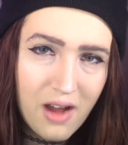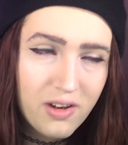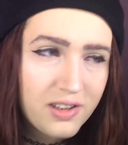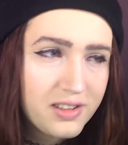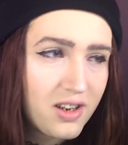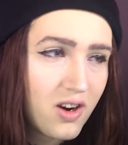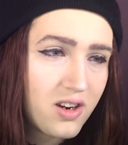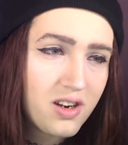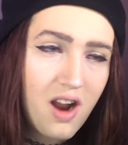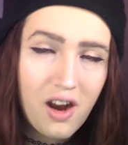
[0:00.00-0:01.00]
counters
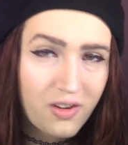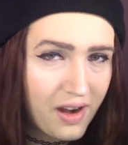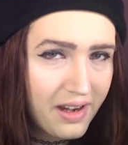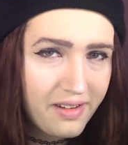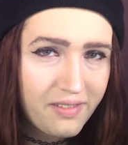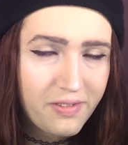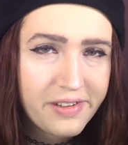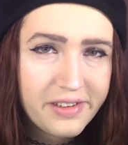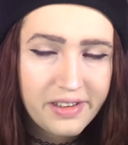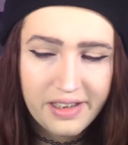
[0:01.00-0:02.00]
are not great for
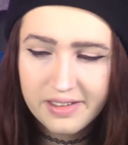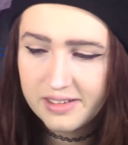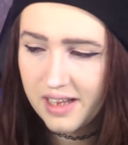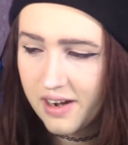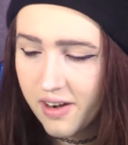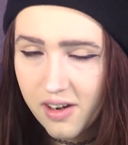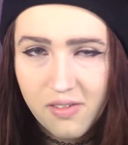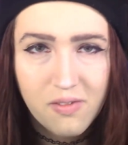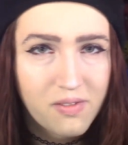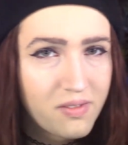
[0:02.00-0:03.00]
in the standard
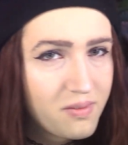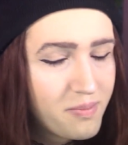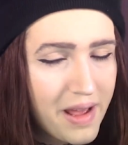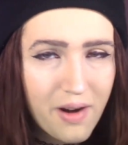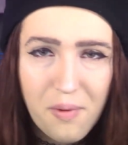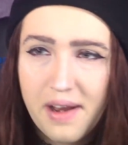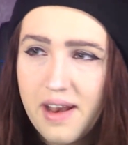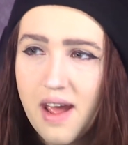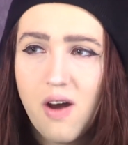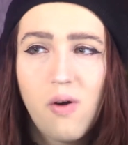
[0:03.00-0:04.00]
meta right
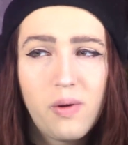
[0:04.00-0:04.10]
now.